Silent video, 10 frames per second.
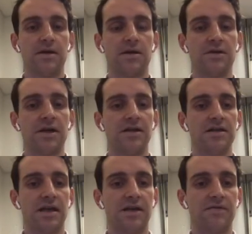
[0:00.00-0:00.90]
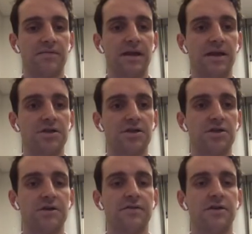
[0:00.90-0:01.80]
Another case taken from the
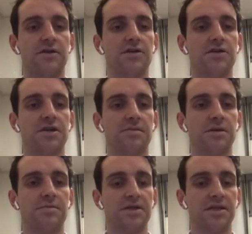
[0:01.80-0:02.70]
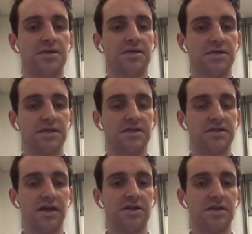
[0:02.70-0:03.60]
literature of a young gentleman who presented with
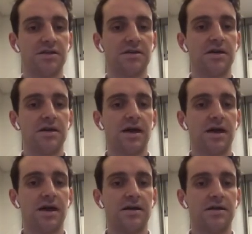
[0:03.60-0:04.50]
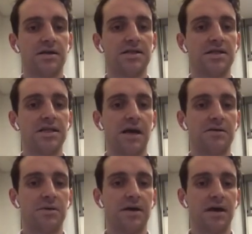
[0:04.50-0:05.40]
dysphagia and CT
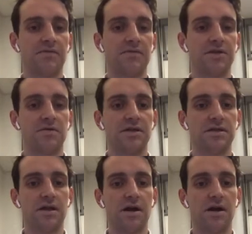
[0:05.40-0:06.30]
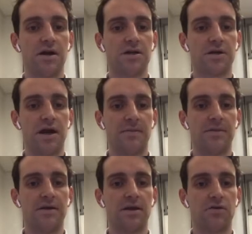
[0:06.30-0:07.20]
abdomen pelvis, so these large
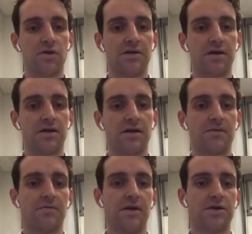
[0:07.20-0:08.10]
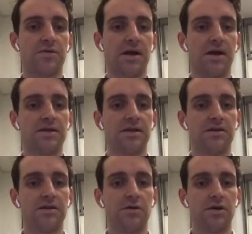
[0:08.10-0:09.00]
necrotic retroperitoneal
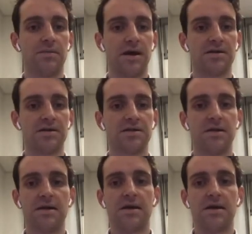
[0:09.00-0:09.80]
nodal mass,